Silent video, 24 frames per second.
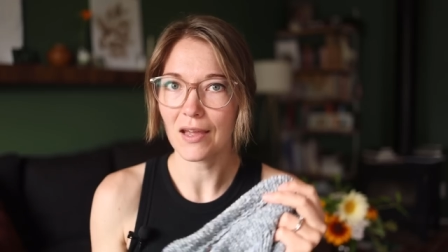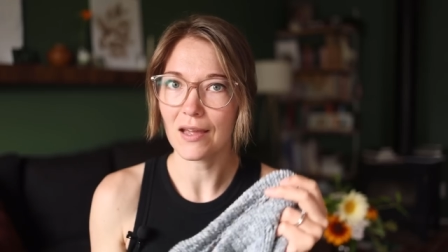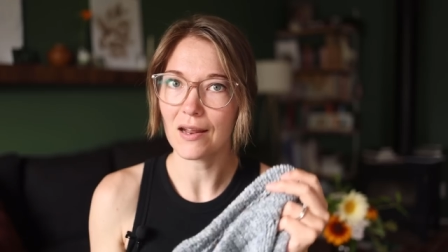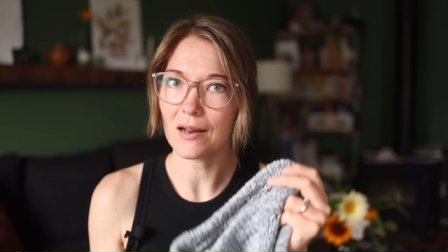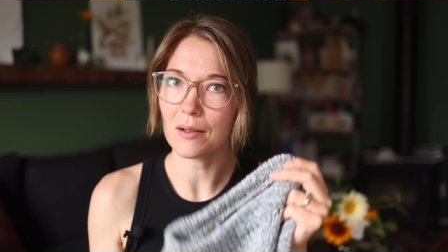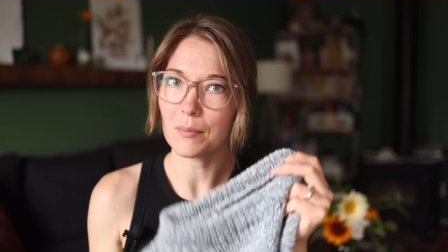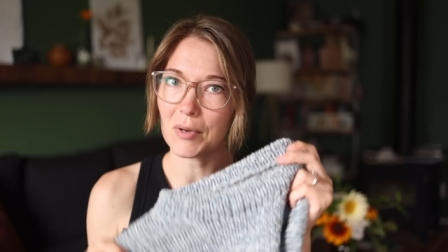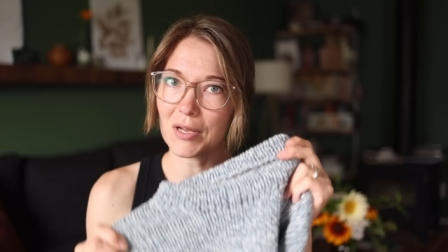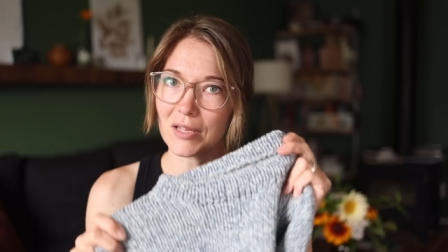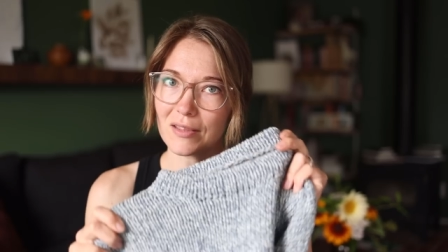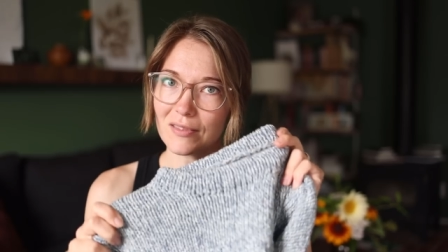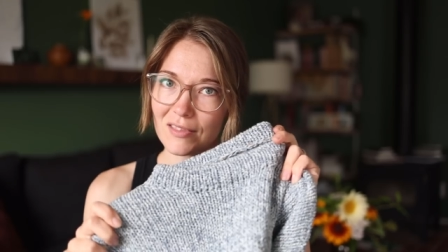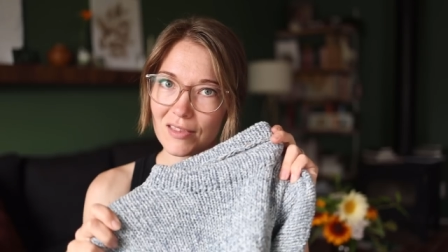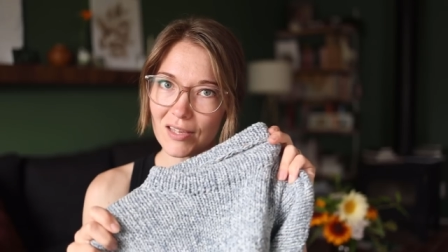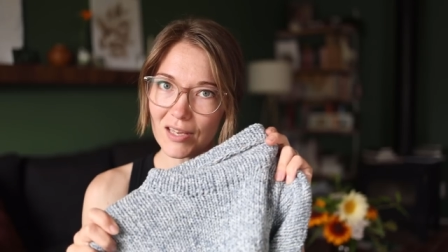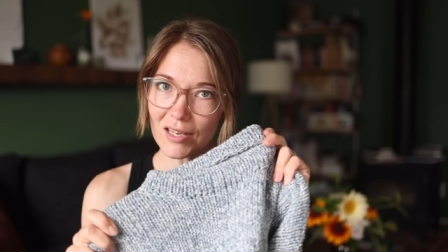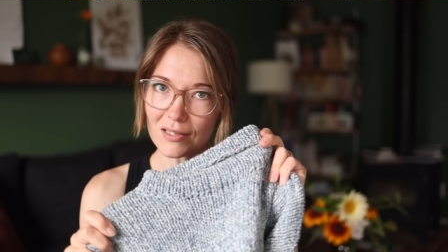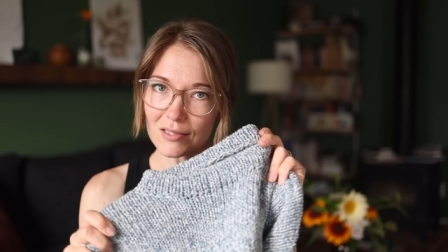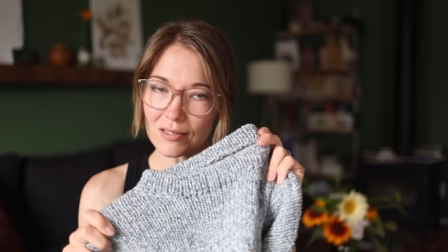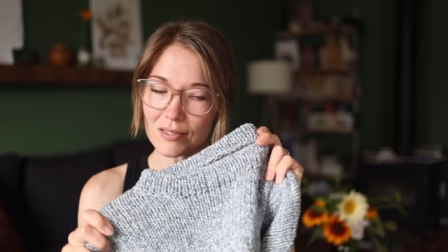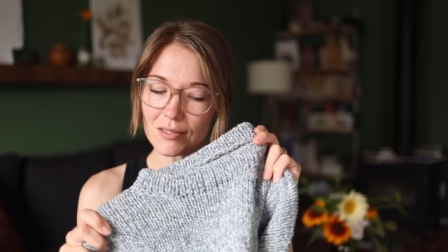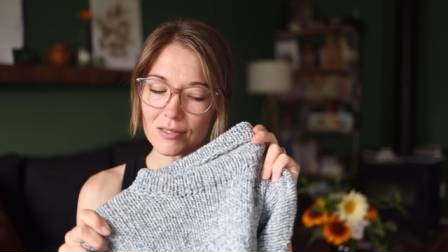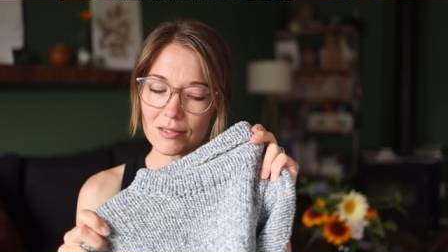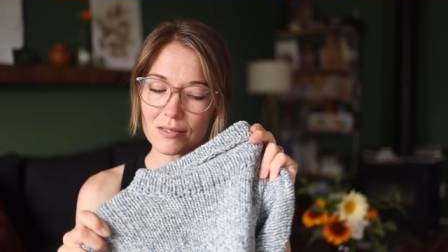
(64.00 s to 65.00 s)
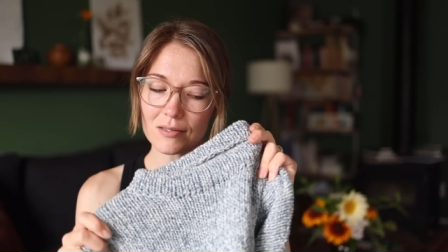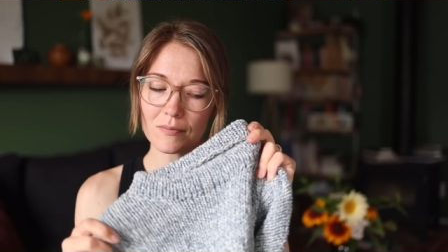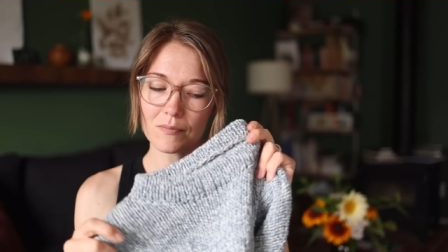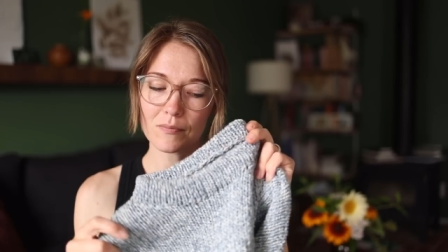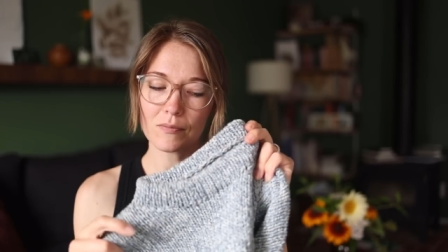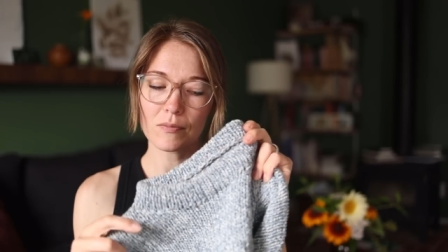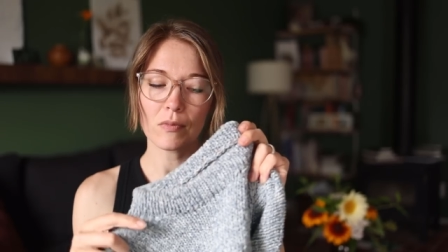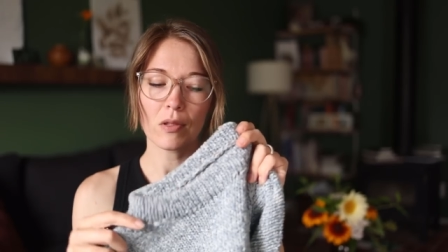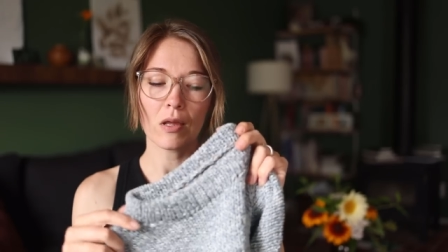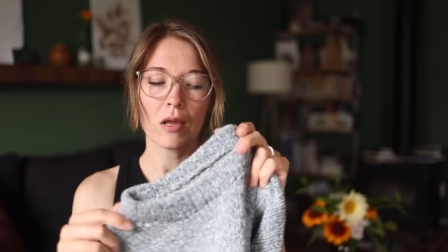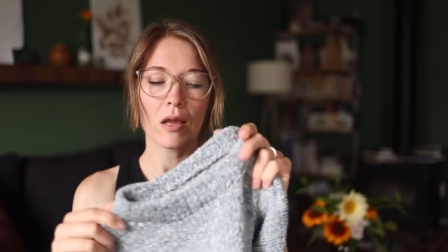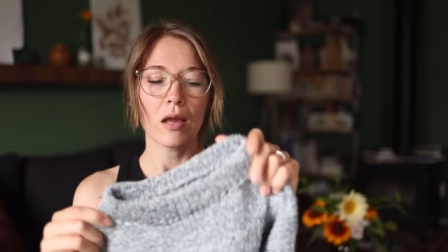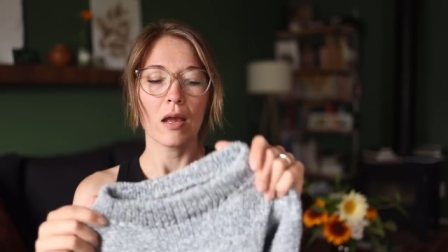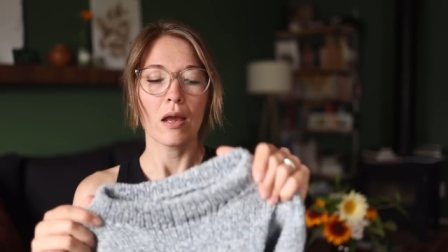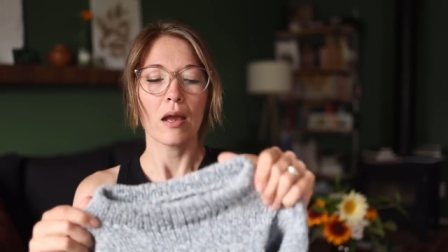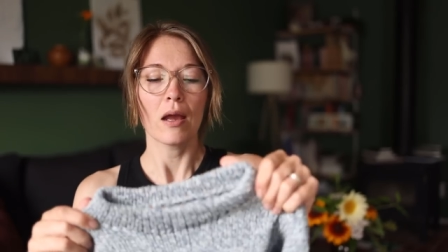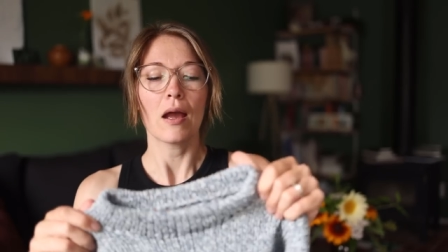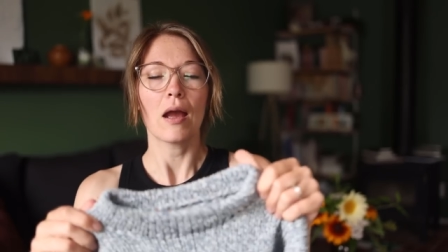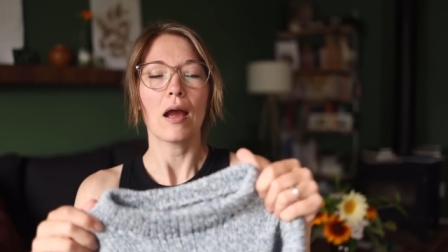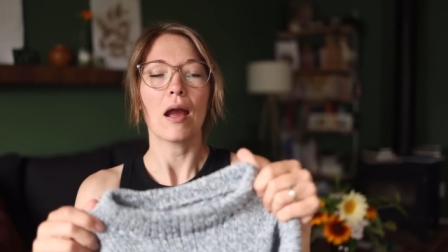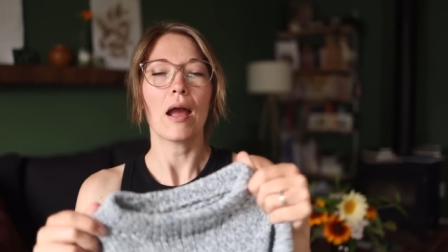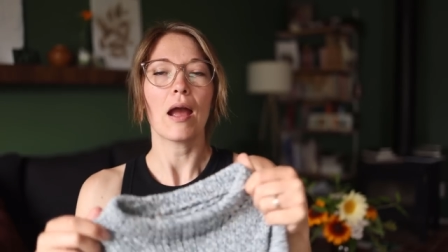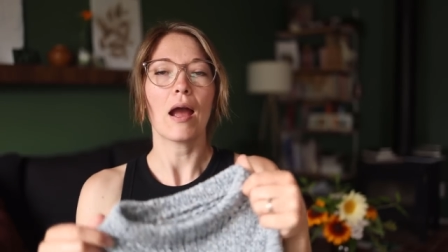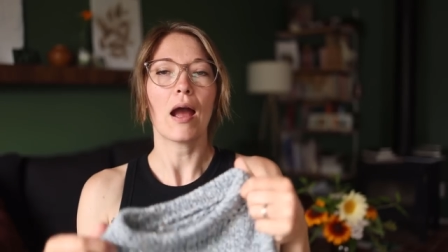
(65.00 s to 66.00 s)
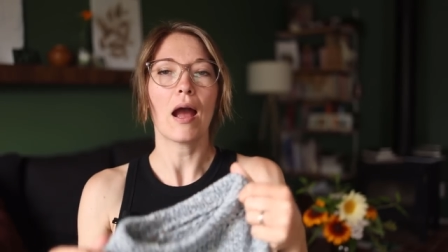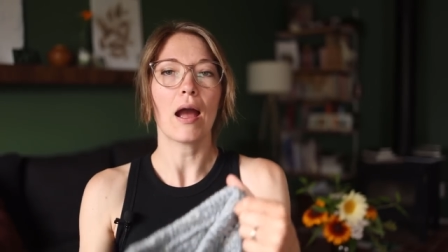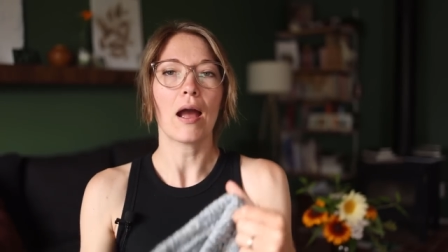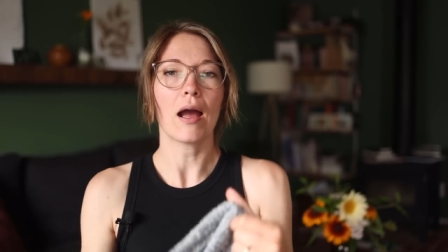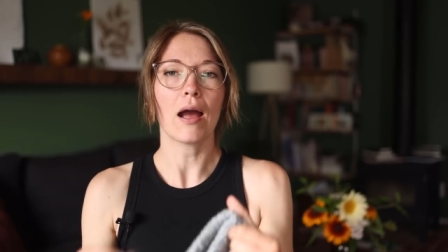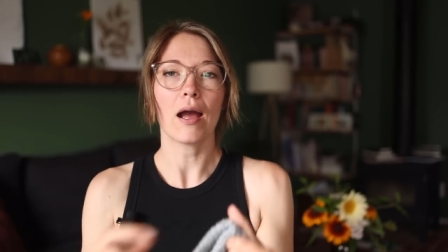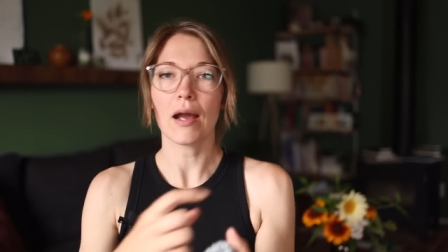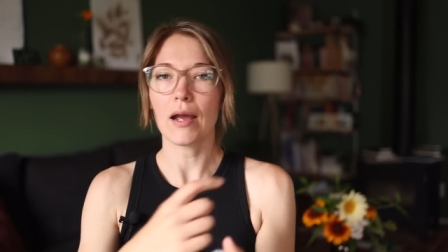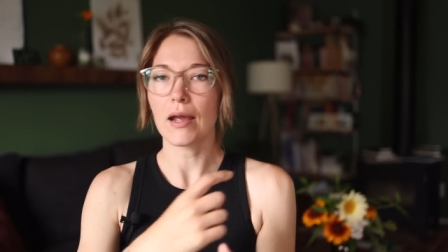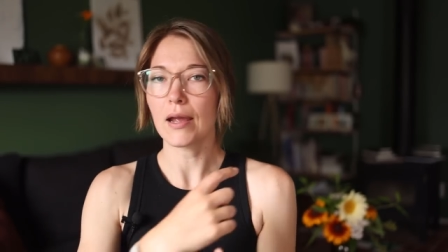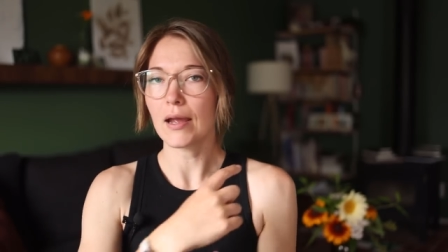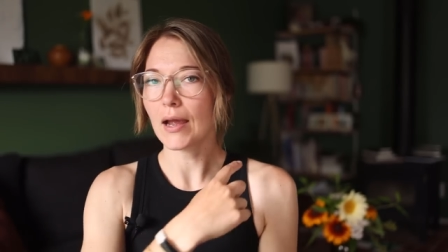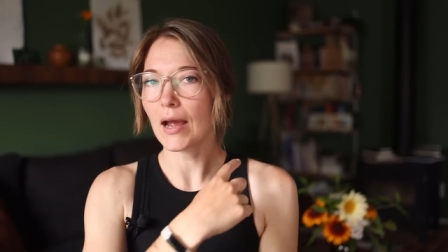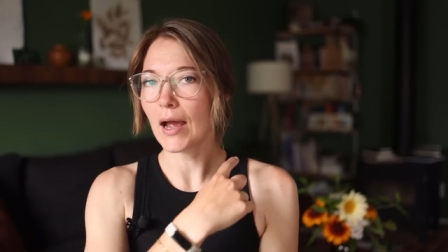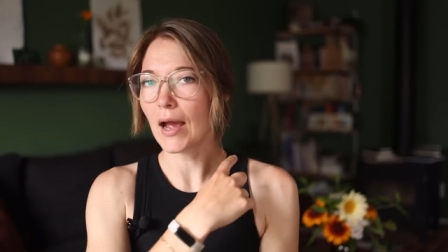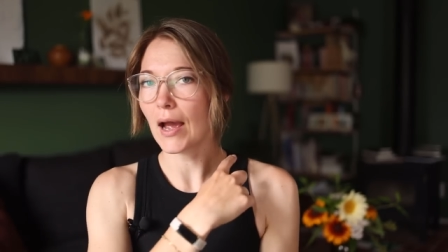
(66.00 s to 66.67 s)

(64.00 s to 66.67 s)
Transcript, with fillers: and I made this. I